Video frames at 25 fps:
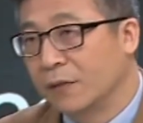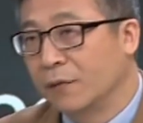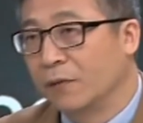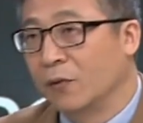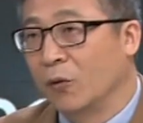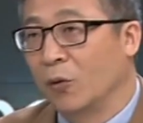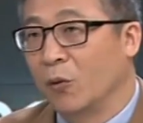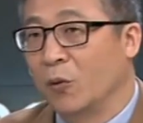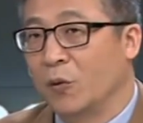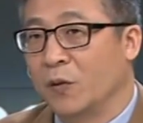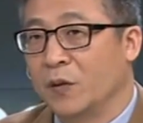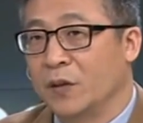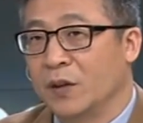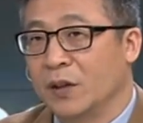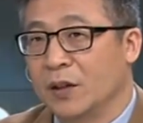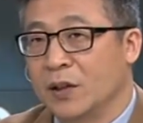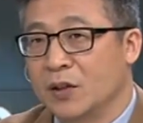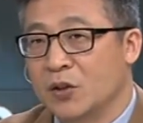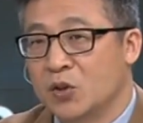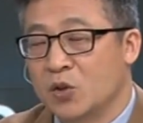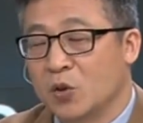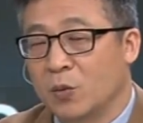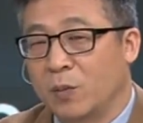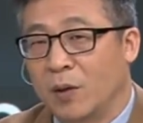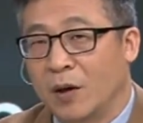for the
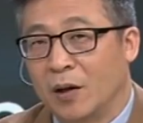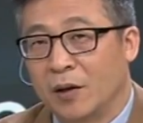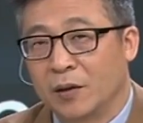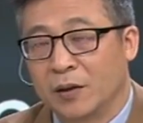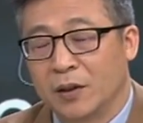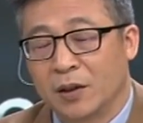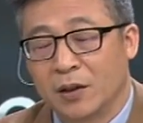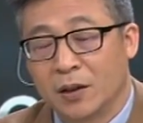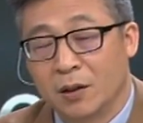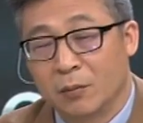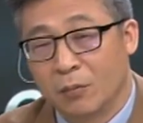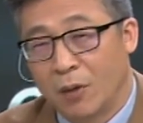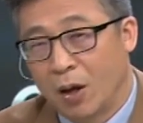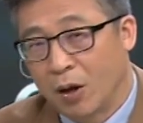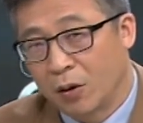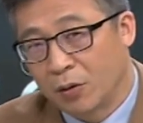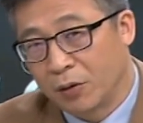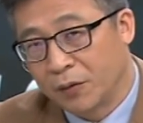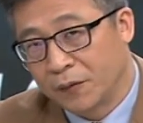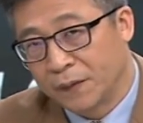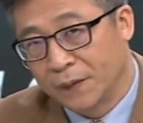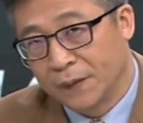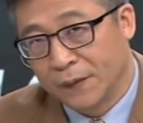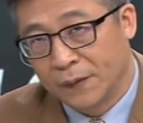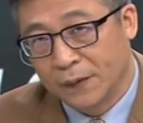inter-party
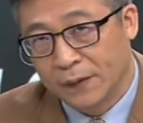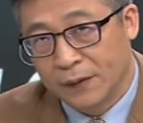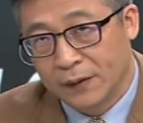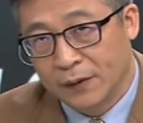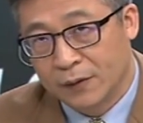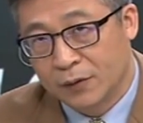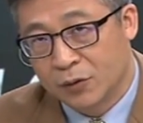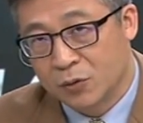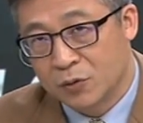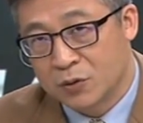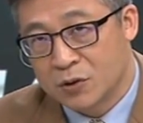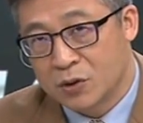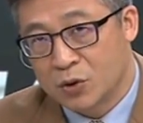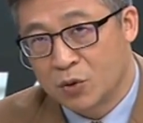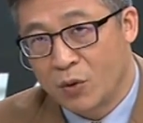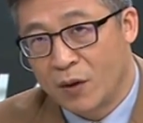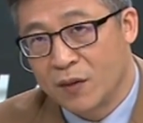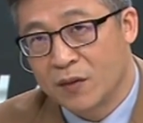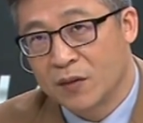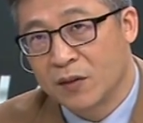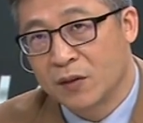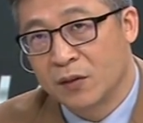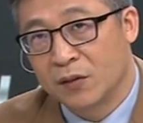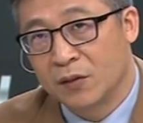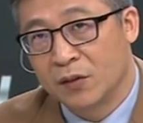democracy and to
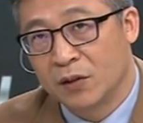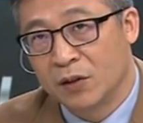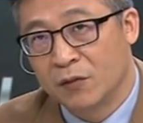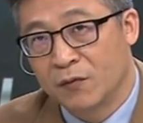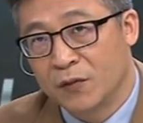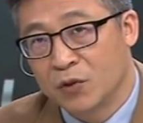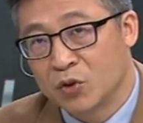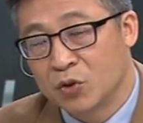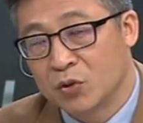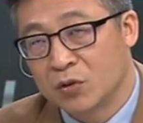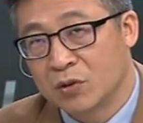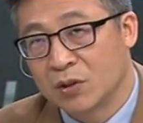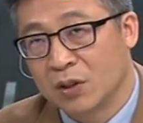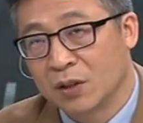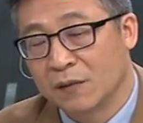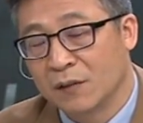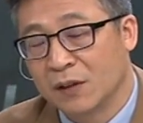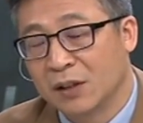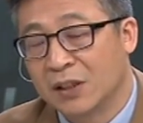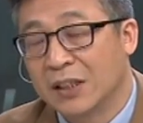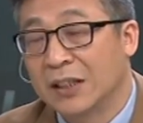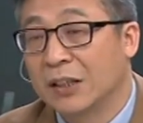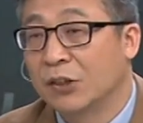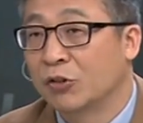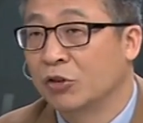strengthen efficiency of the
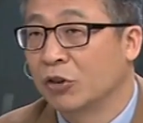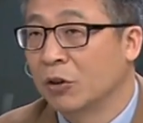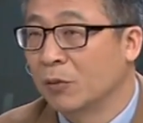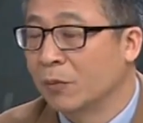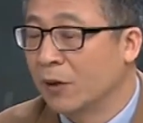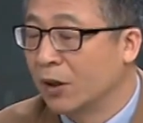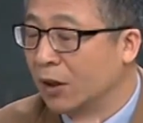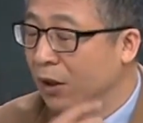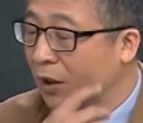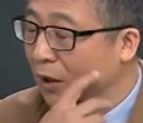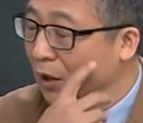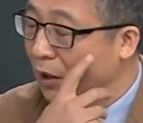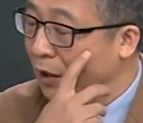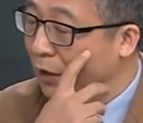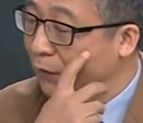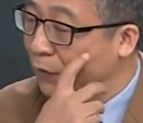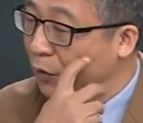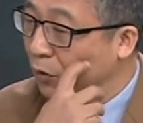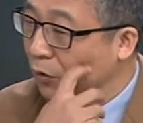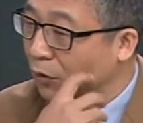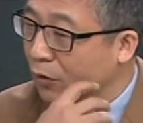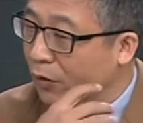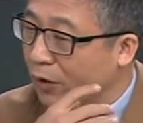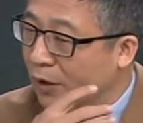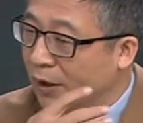leadership. If
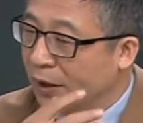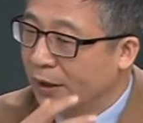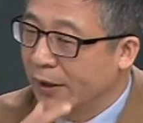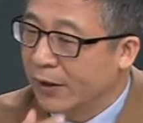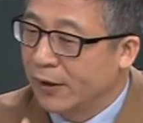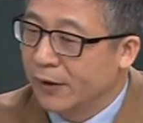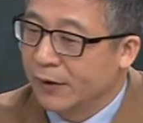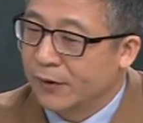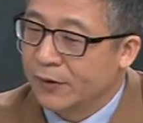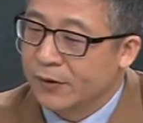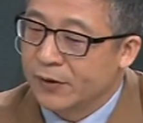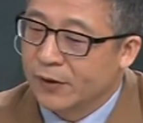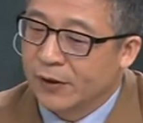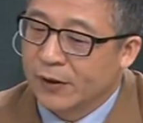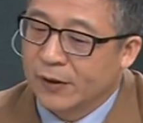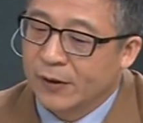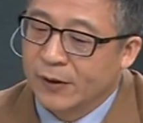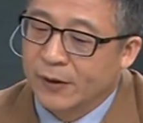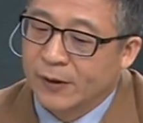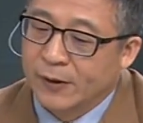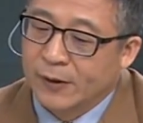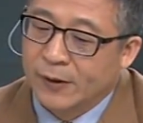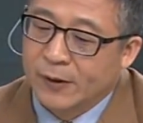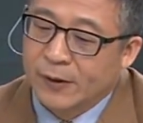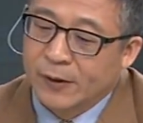you look at
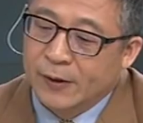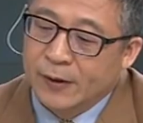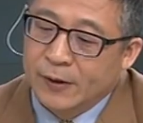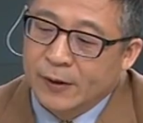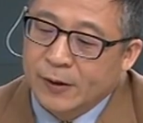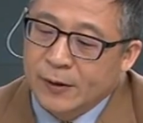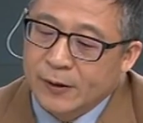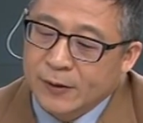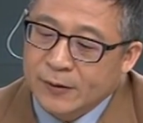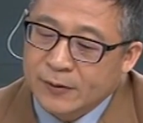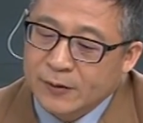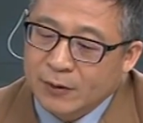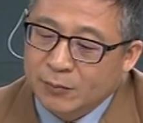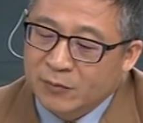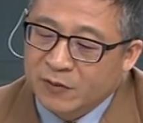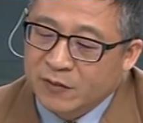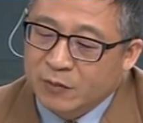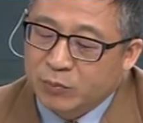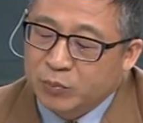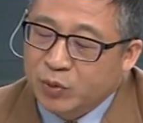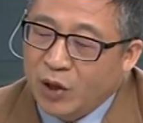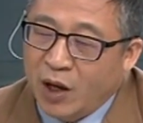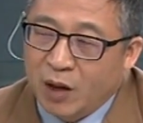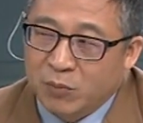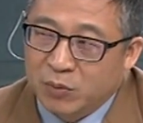some of the
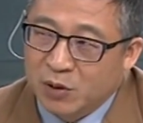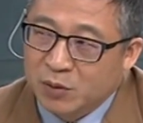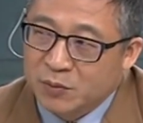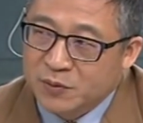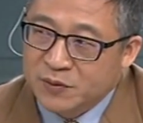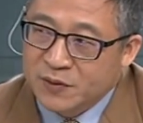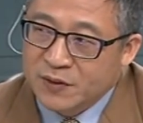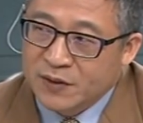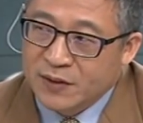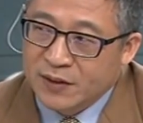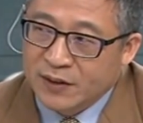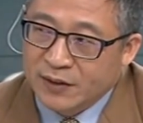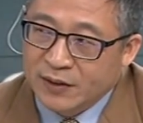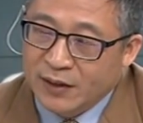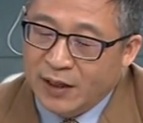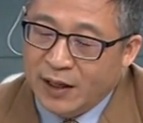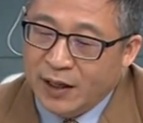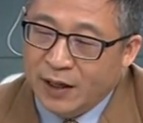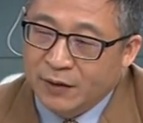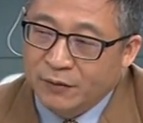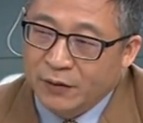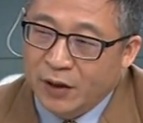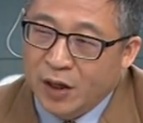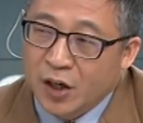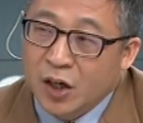problems that
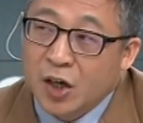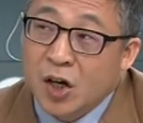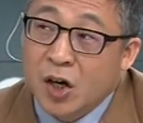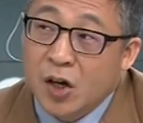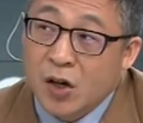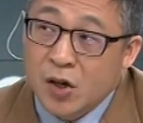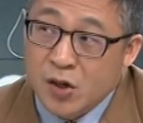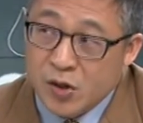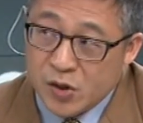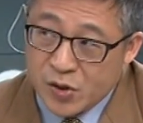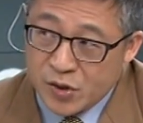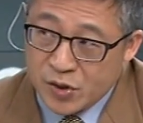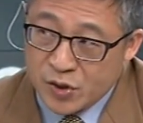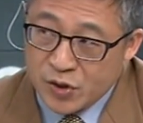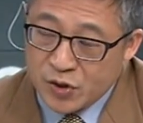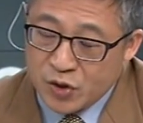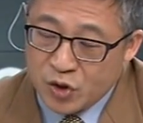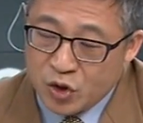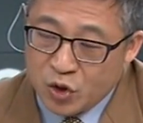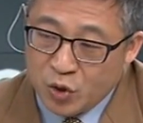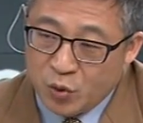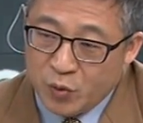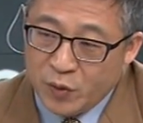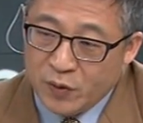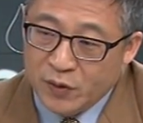have occurred
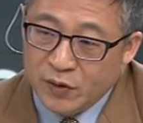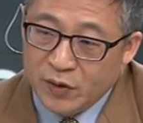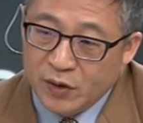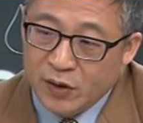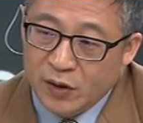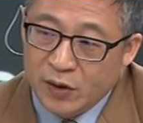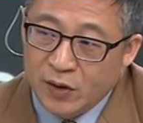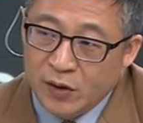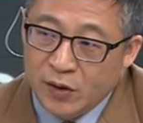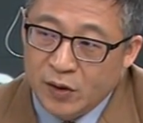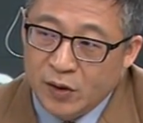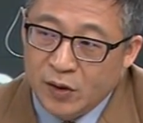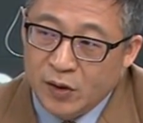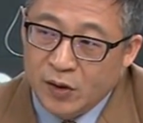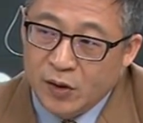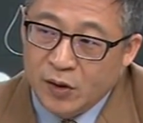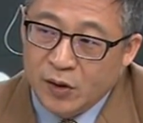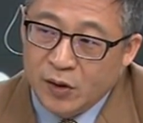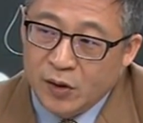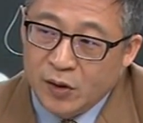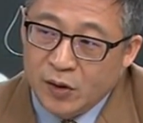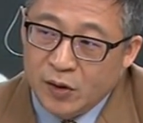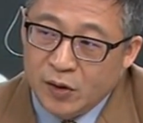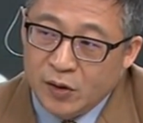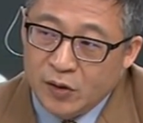during the
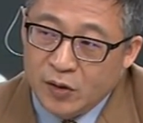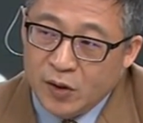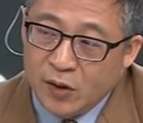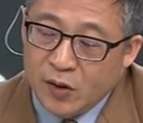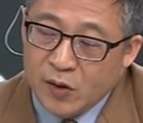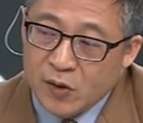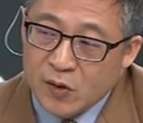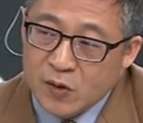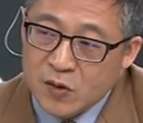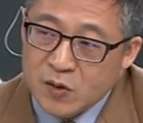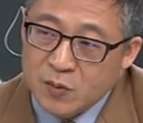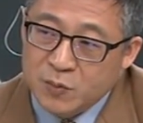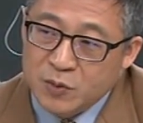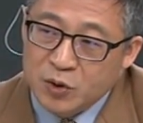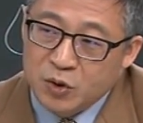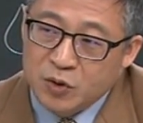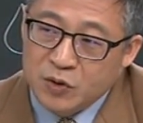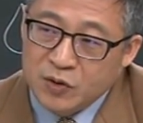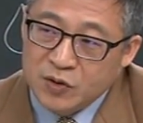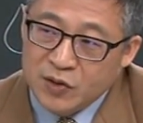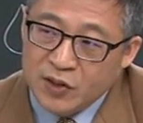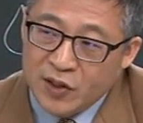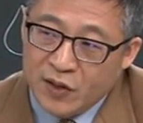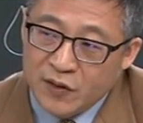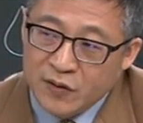years
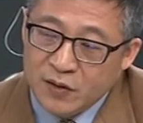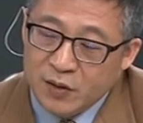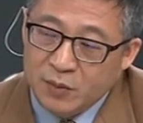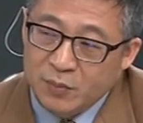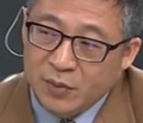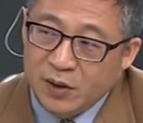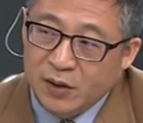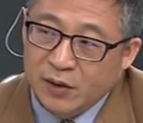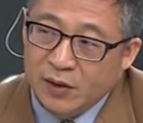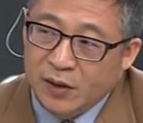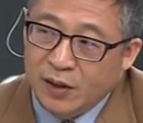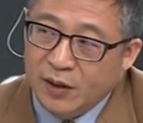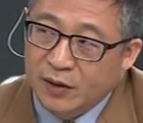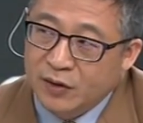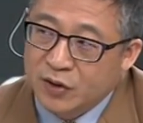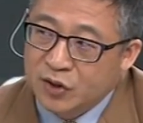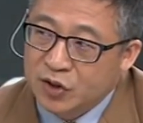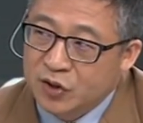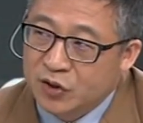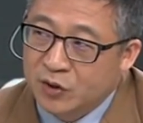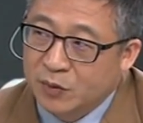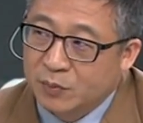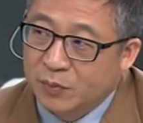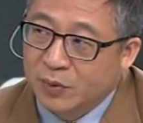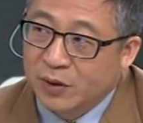between Jiang Zemin and
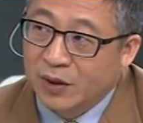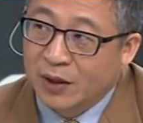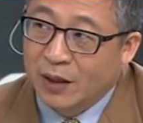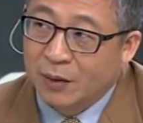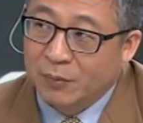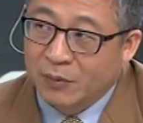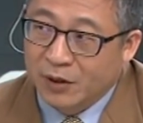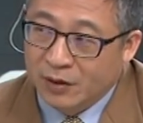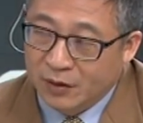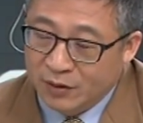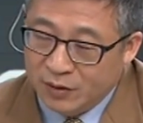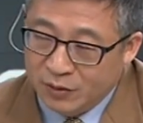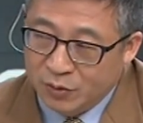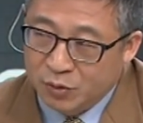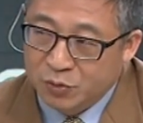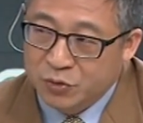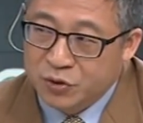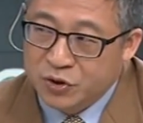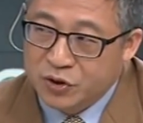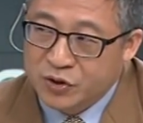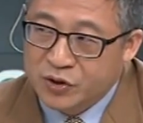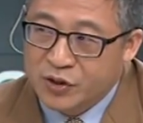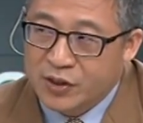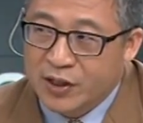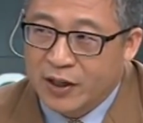Xi Jinping. I mean, Hu
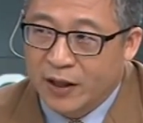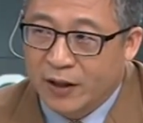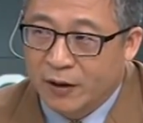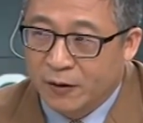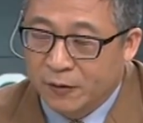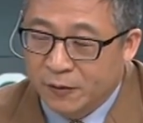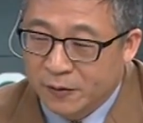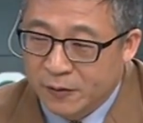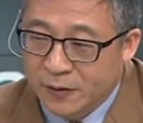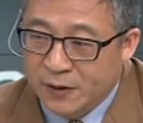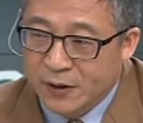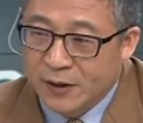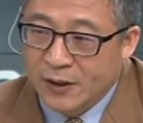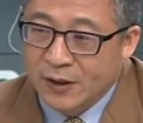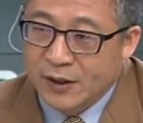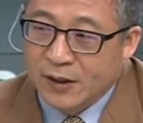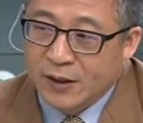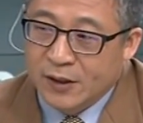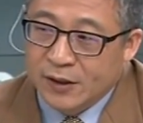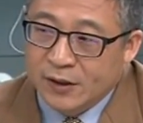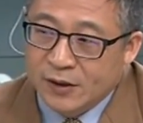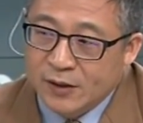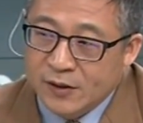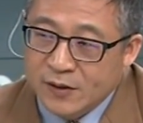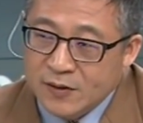Jintao,
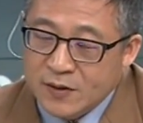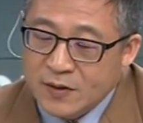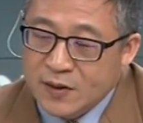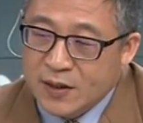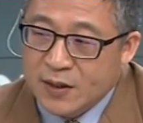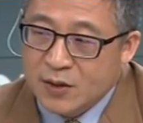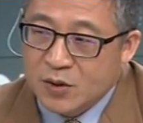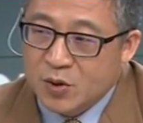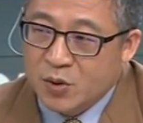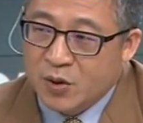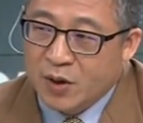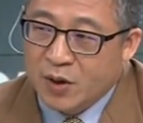he is said to